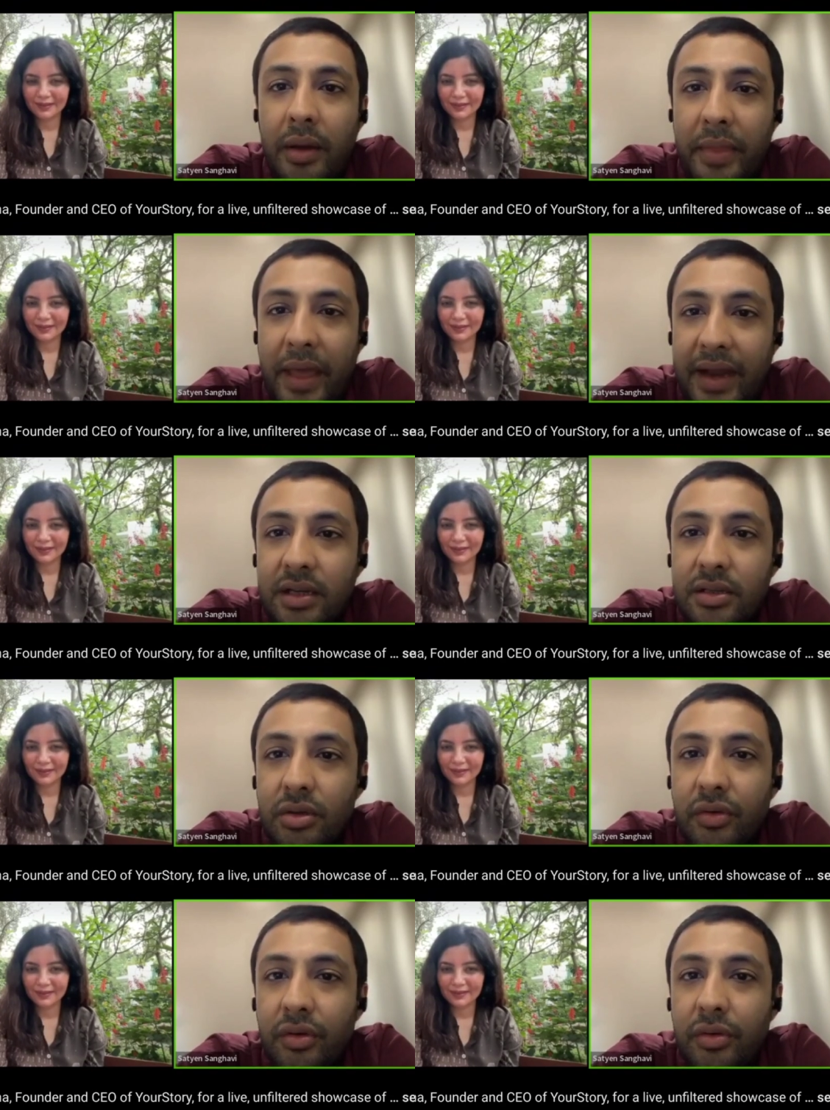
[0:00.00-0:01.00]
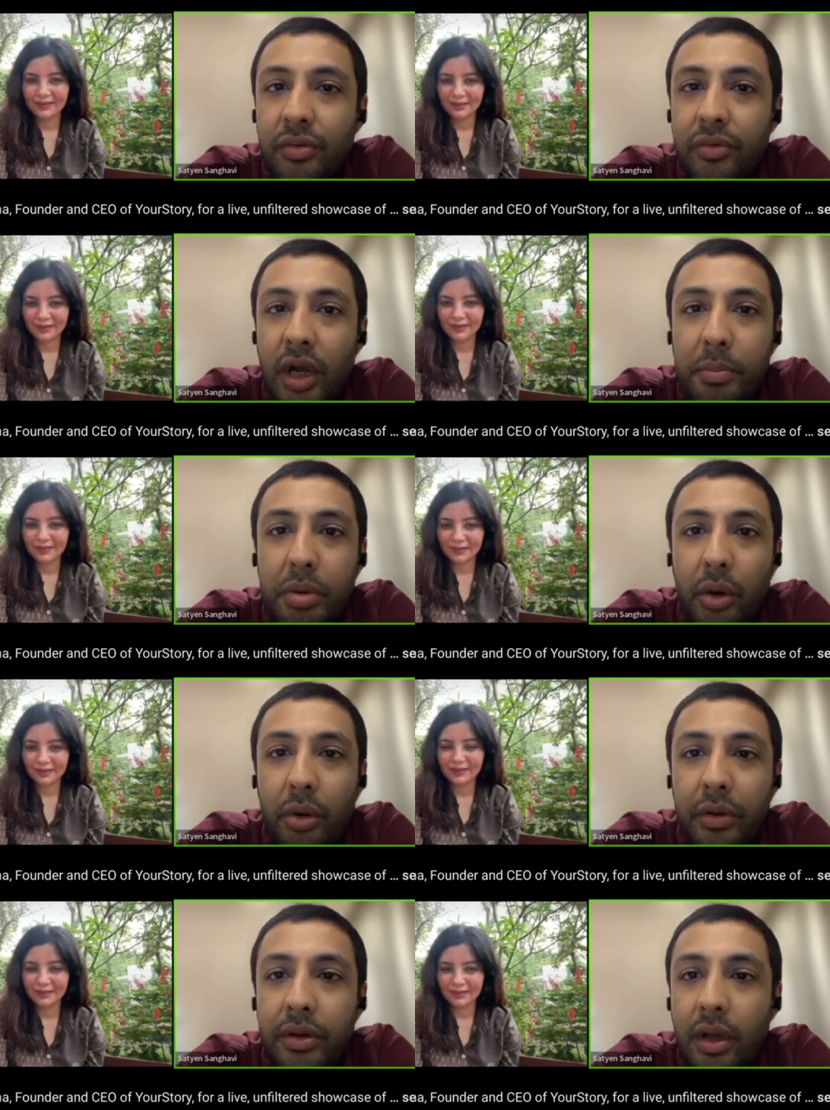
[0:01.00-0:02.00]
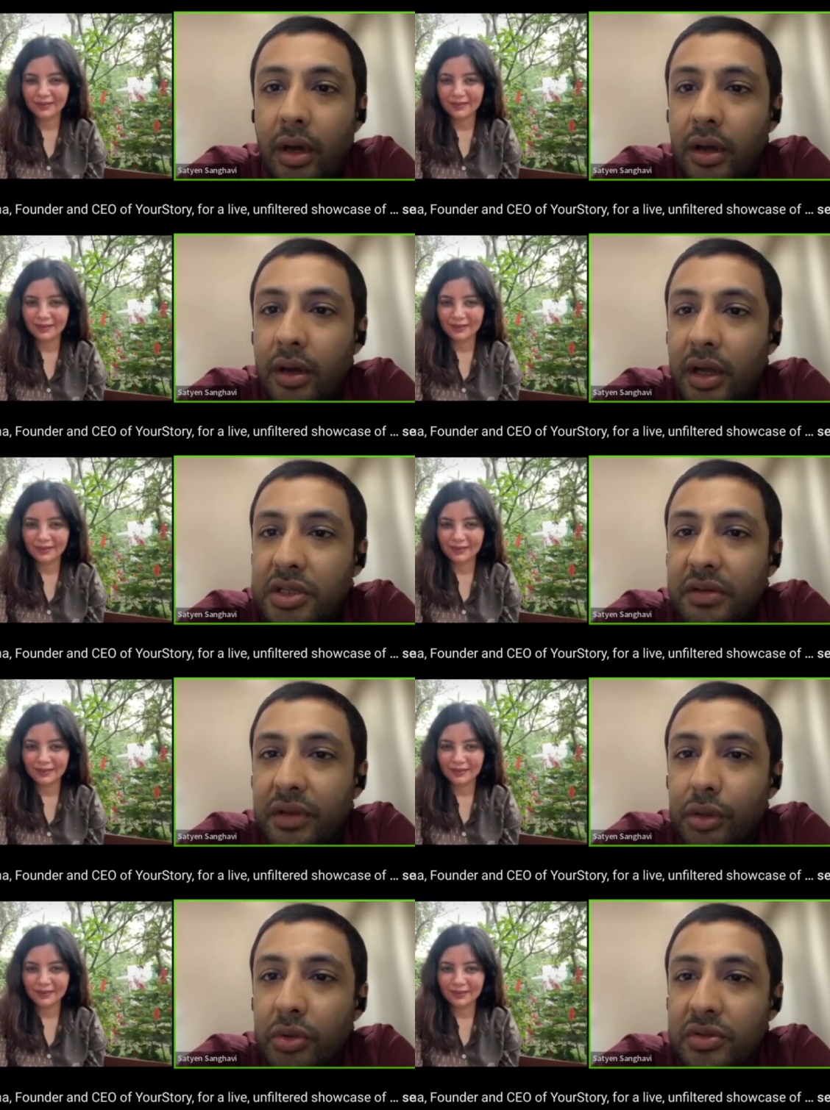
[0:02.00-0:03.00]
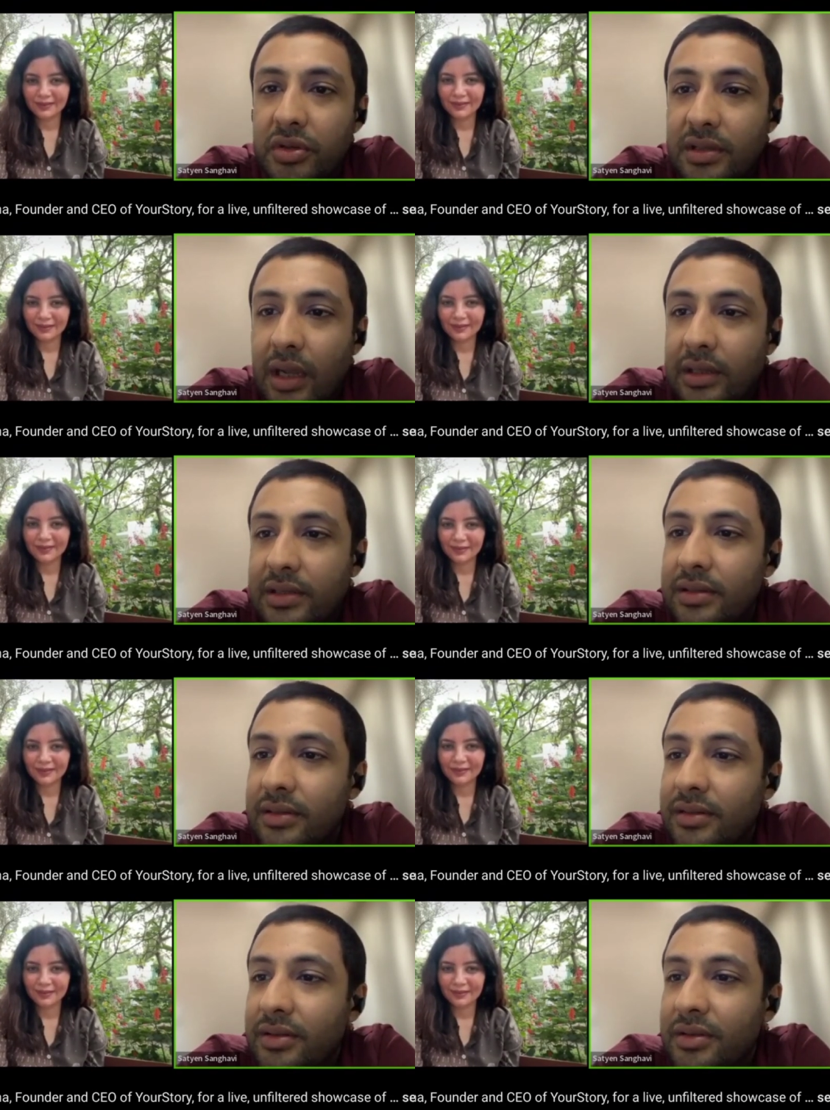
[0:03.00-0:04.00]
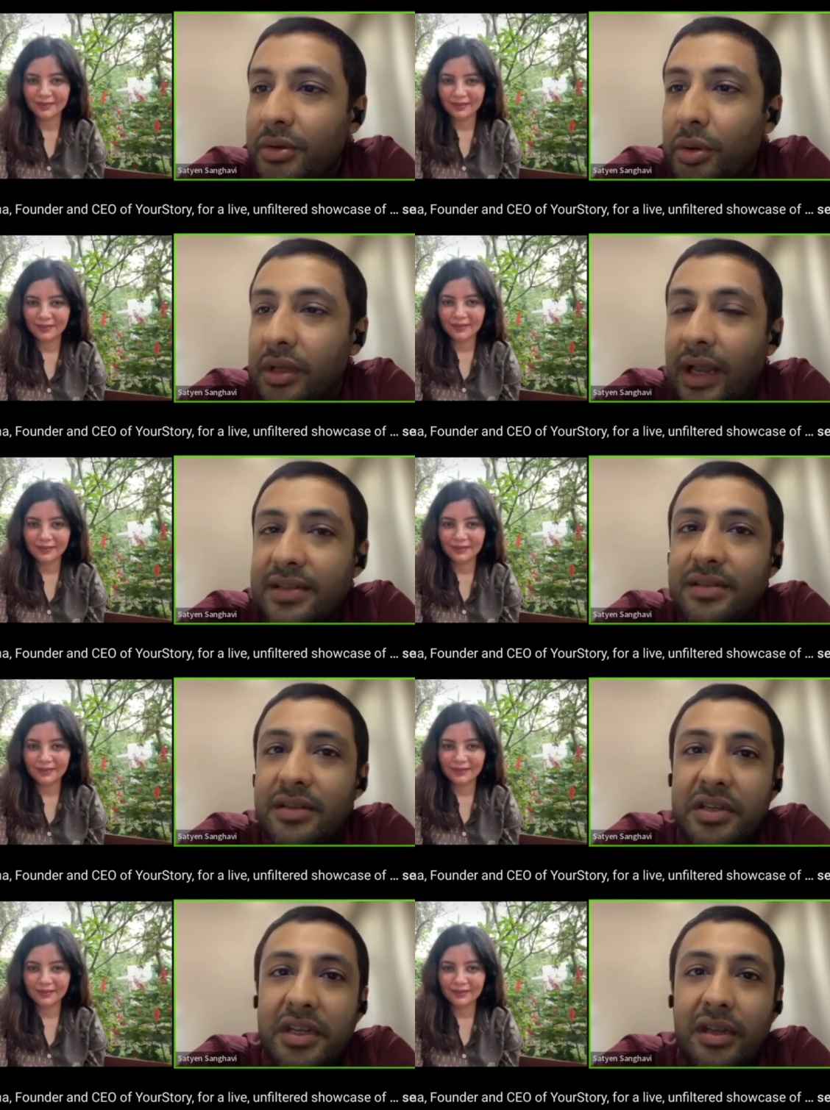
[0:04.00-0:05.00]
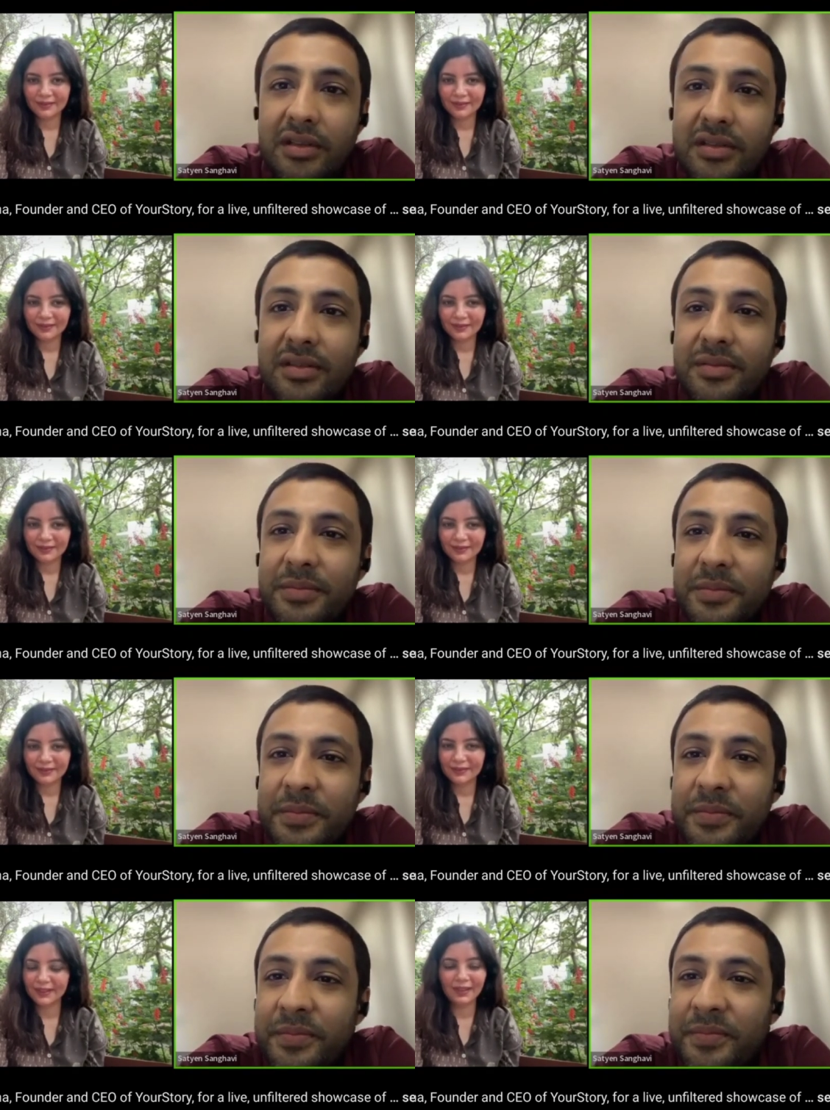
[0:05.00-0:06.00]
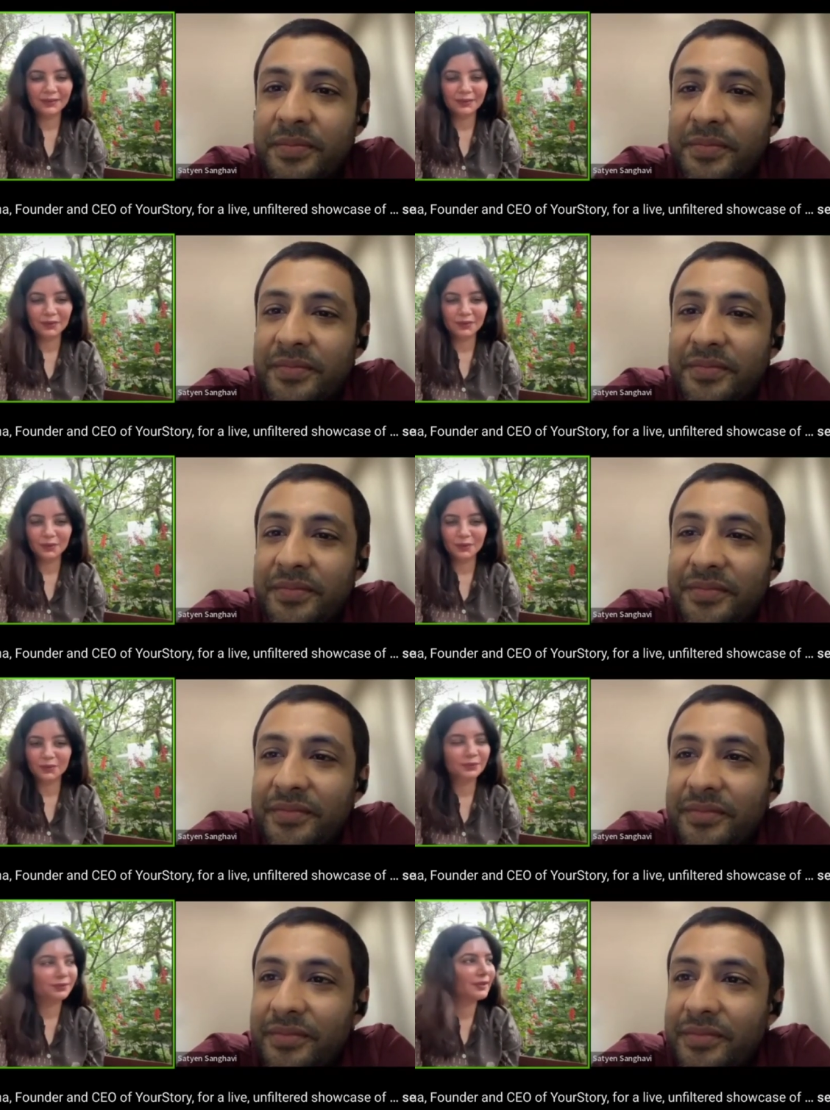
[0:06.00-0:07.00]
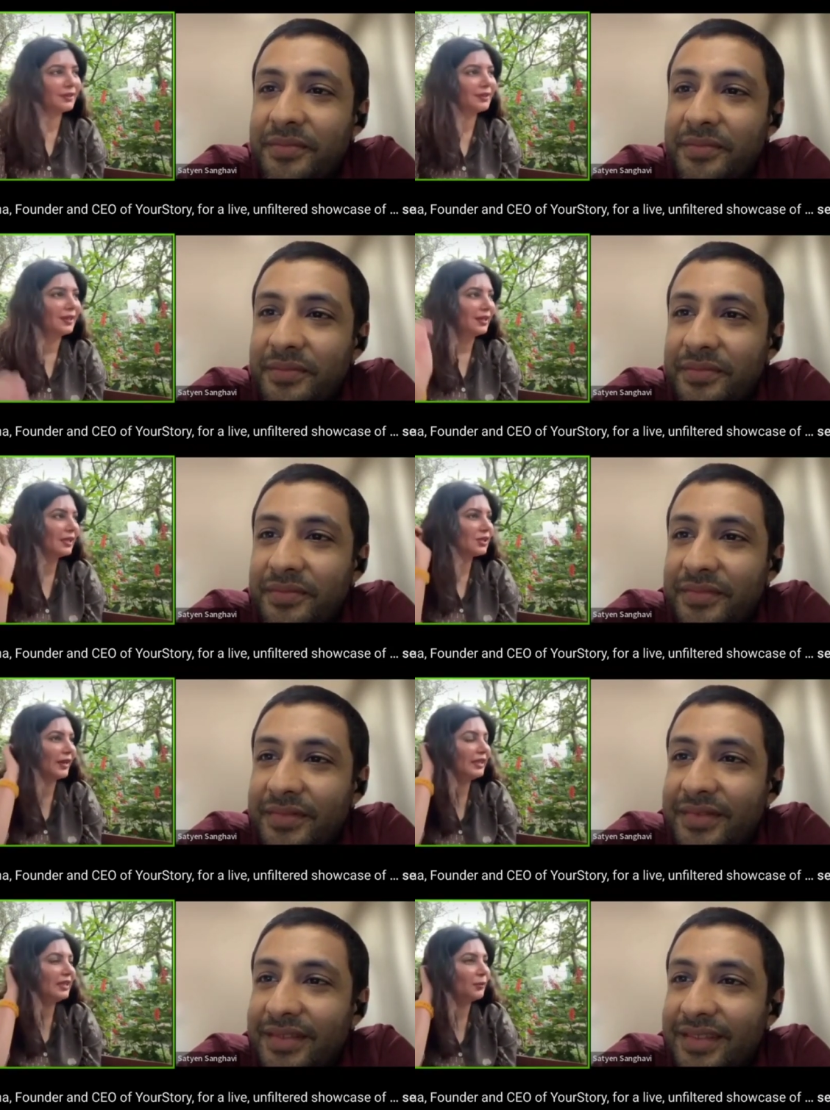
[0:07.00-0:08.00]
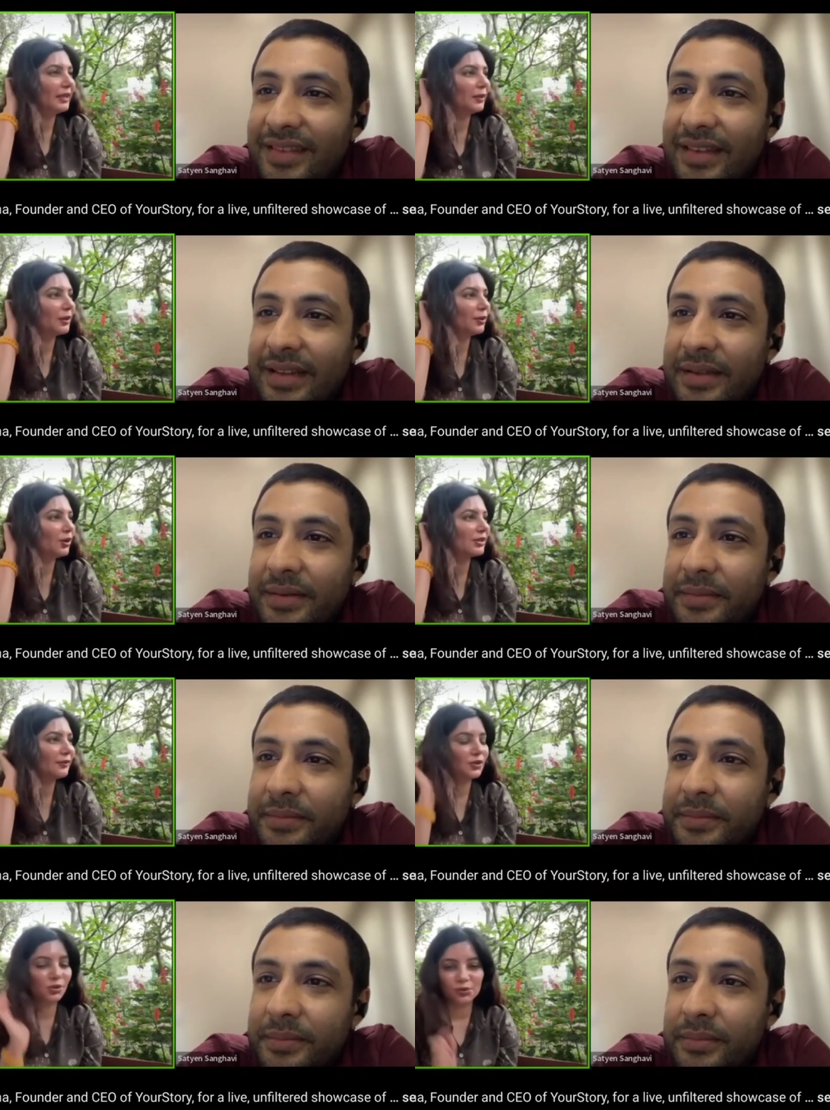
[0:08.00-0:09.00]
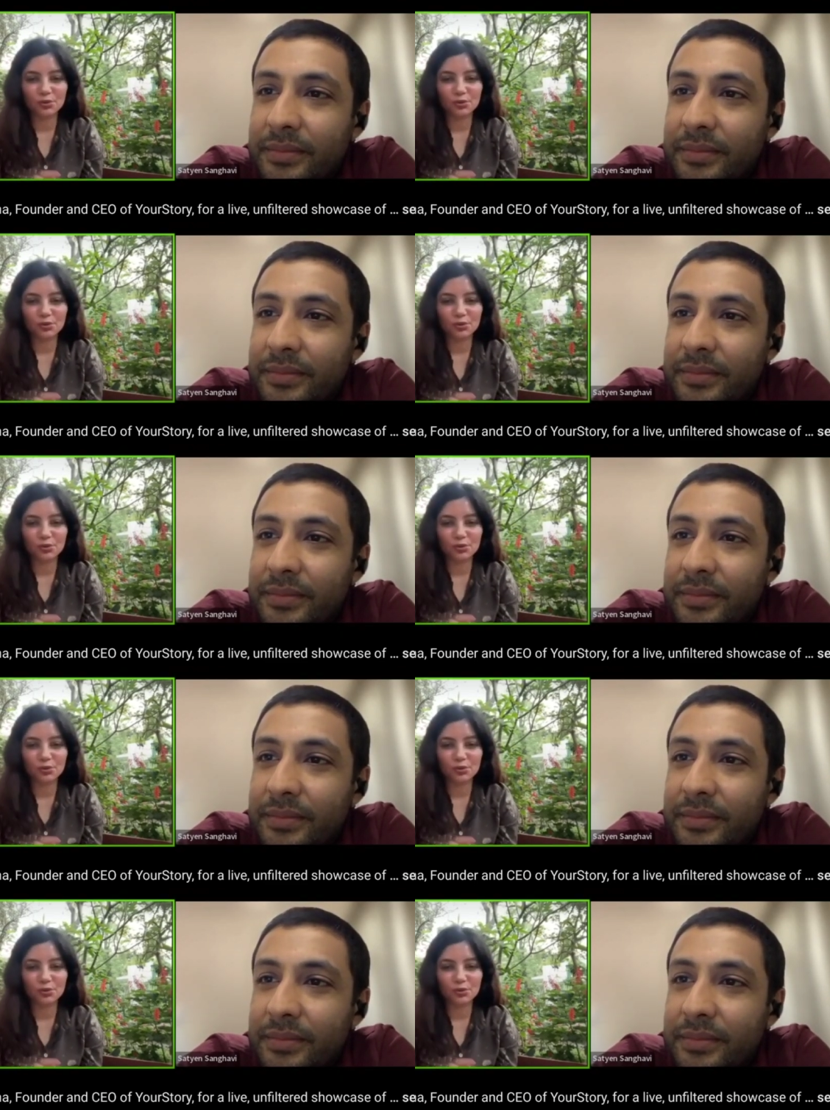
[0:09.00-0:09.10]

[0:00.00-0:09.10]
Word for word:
Speaker 1: that. So really proud on achieving those results over the last 13 years.
Speaker 2: Yeah, no, uh, it's very commendable because I was